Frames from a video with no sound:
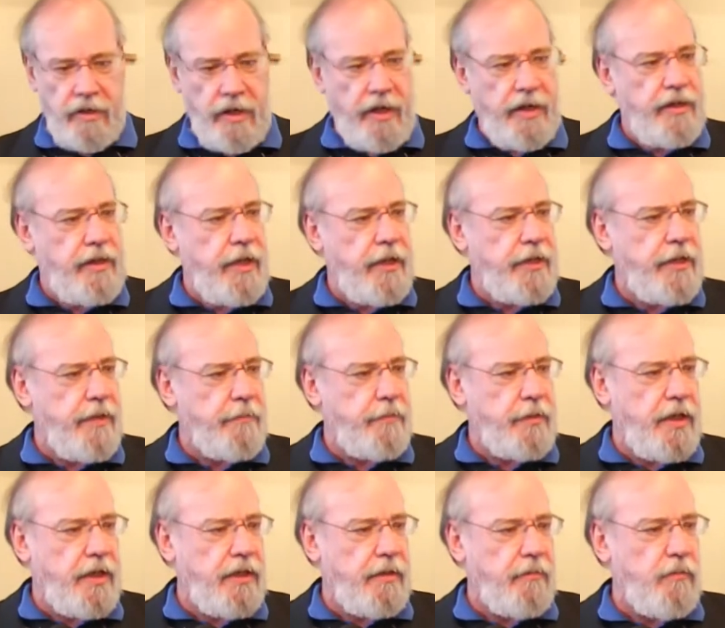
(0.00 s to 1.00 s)
and they kept
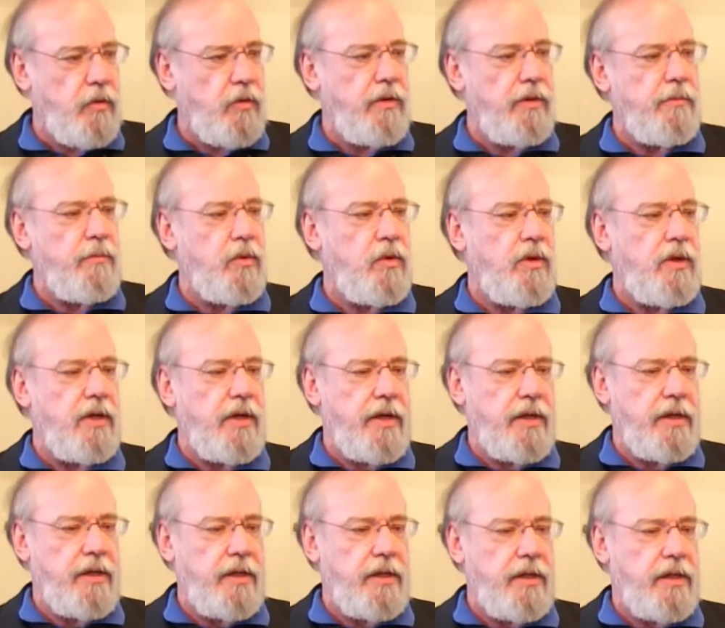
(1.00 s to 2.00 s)
getting more and more
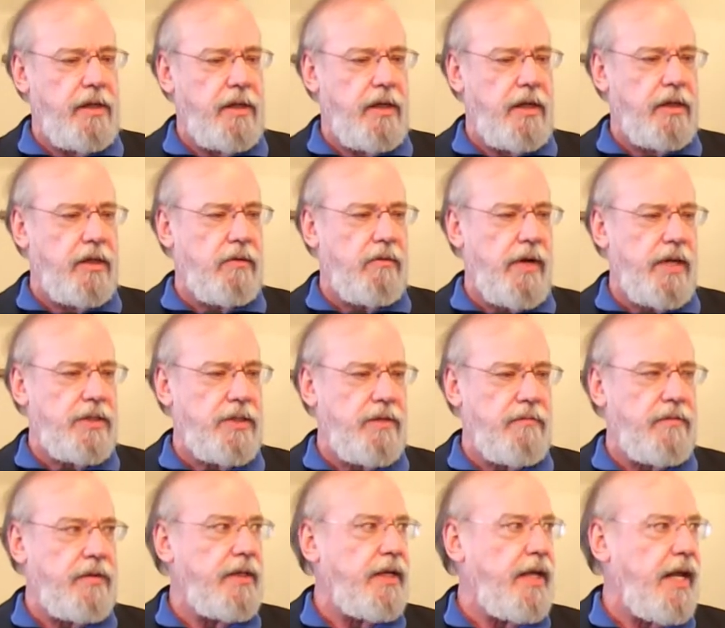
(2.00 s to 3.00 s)

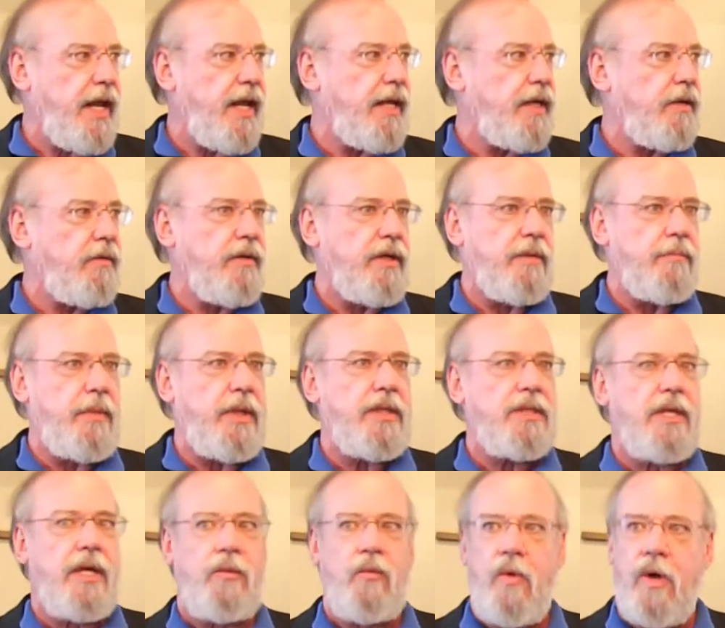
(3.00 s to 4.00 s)
aggressively angry at me
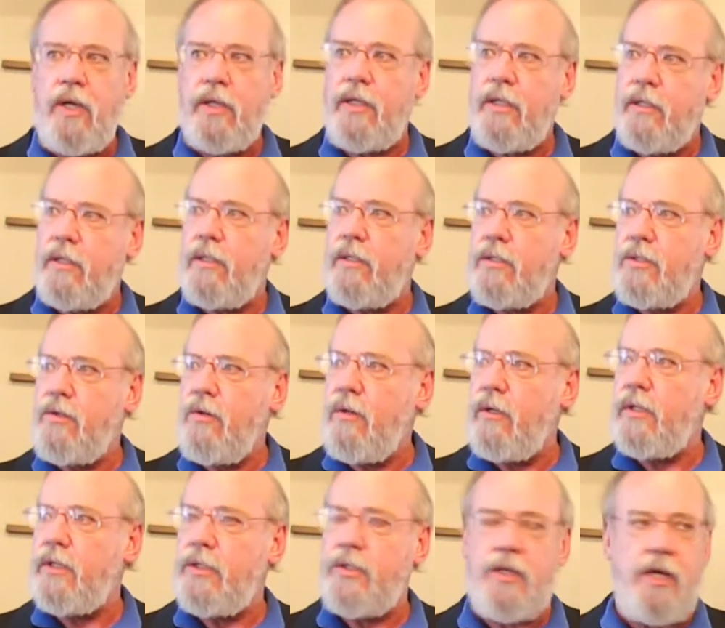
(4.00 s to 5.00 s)
as I'd walk into the
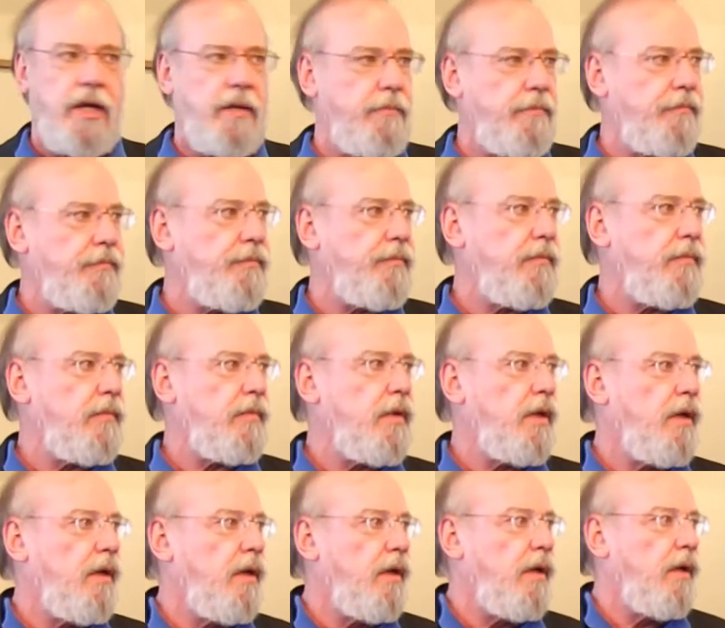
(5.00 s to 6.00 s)
store each
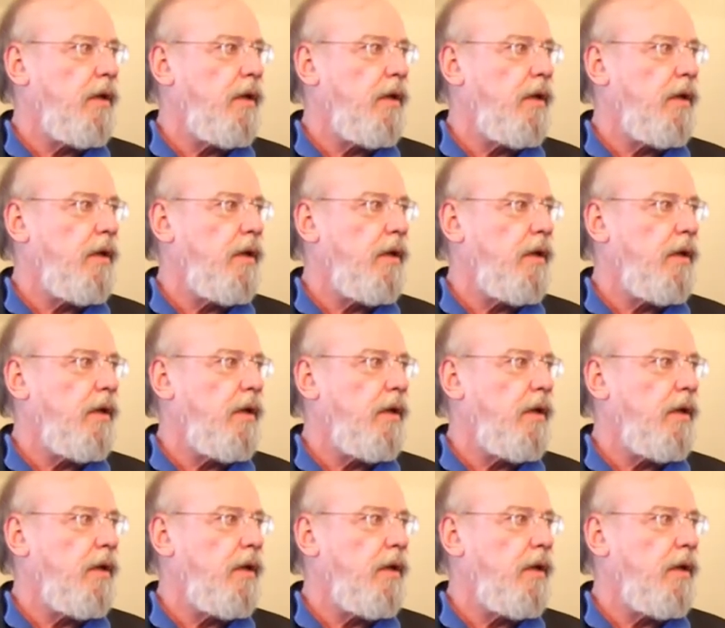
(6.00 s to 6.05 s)
time.